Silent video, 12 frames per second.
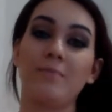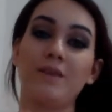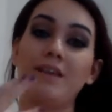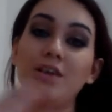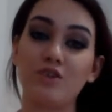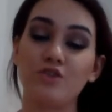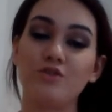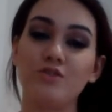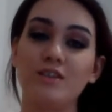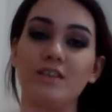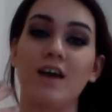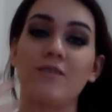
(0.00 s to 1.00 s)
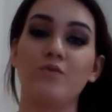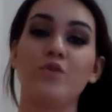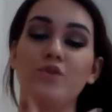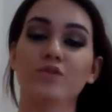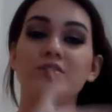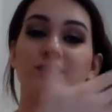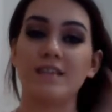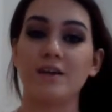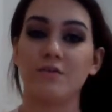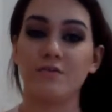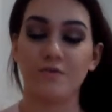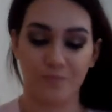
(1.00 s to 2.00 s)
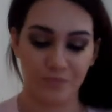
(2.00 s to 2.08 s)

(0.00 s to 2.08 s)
that you did that for yourself.